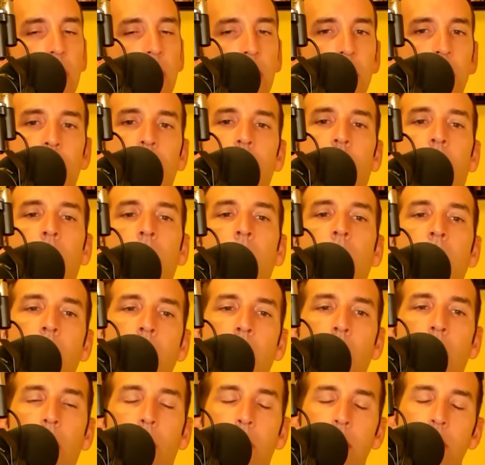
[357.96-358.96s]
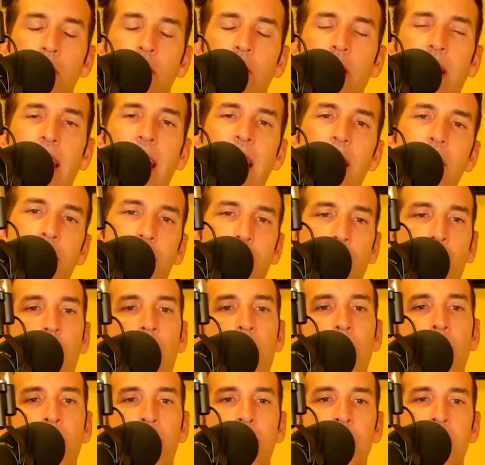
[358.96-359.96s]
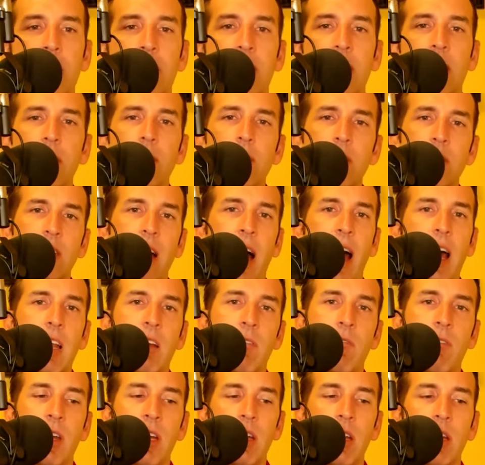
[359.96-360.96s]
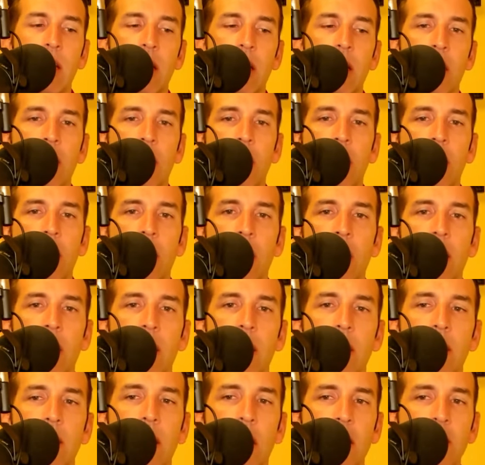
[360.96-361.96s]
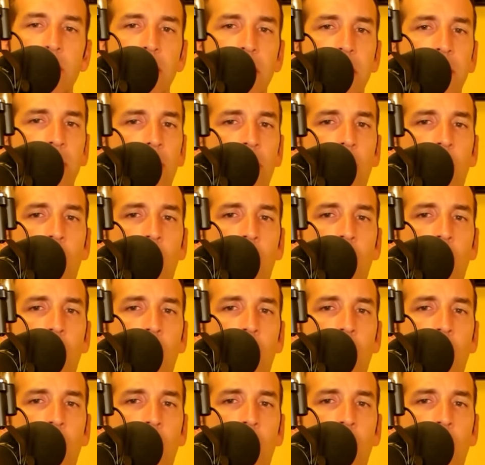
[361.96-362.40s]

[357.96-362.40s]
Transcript: So when you look at it from the civil side of it, does Mr.